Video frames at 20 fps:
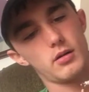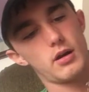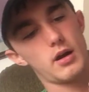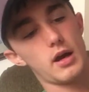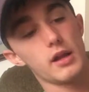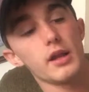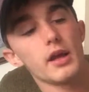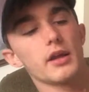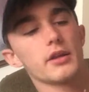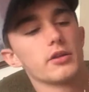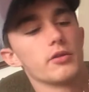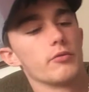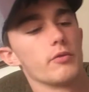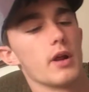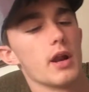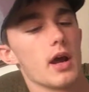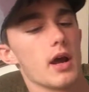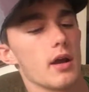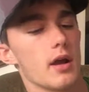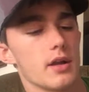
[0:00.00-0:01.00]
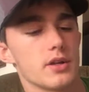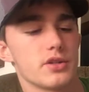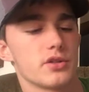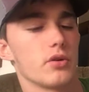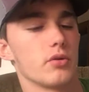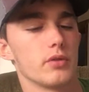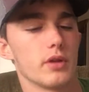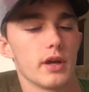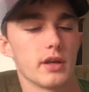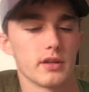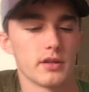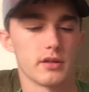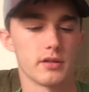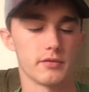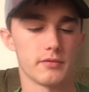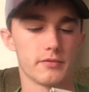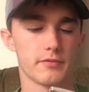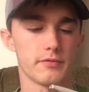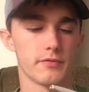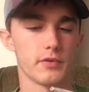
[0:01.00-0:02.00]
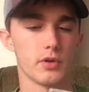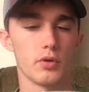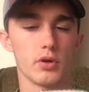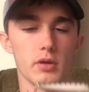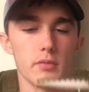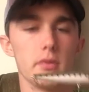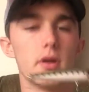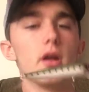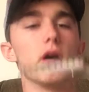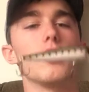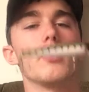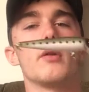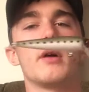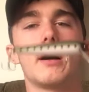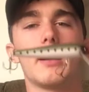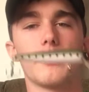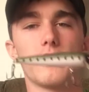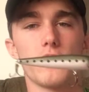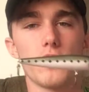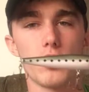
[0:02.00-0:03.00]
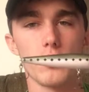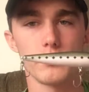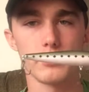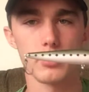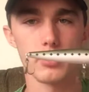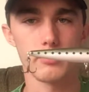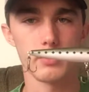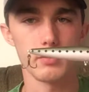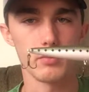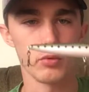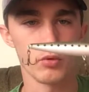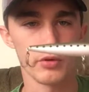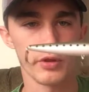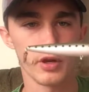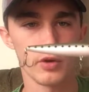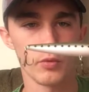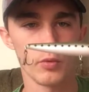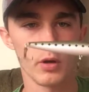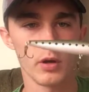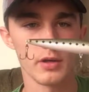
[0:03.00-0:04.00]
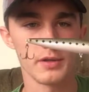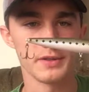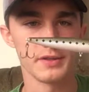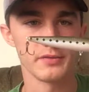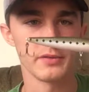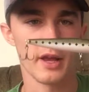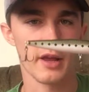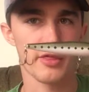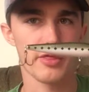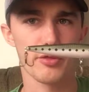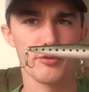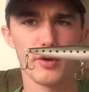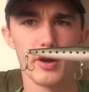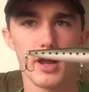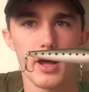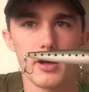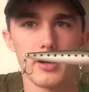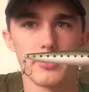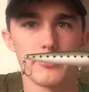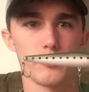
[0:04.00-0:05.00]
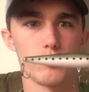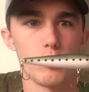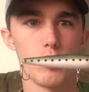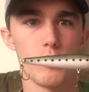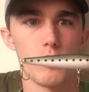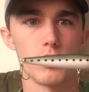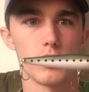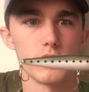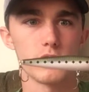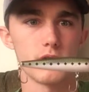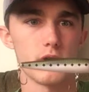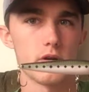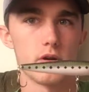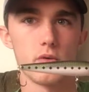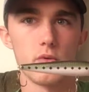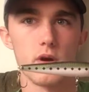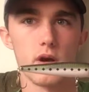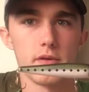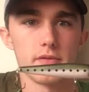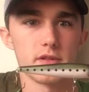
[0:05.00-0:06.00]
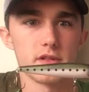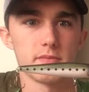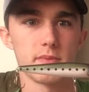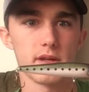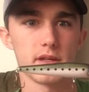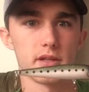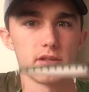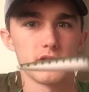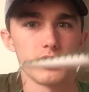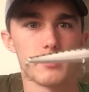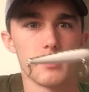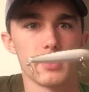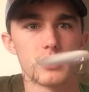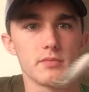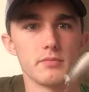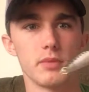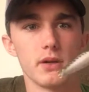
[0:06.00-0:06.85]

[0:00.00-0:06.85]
I like the red-eye. I just don't like this floating minnow. I thought it was going to be more than it was. It was like $3 from Walmart, so I don't know why I was expecting so much.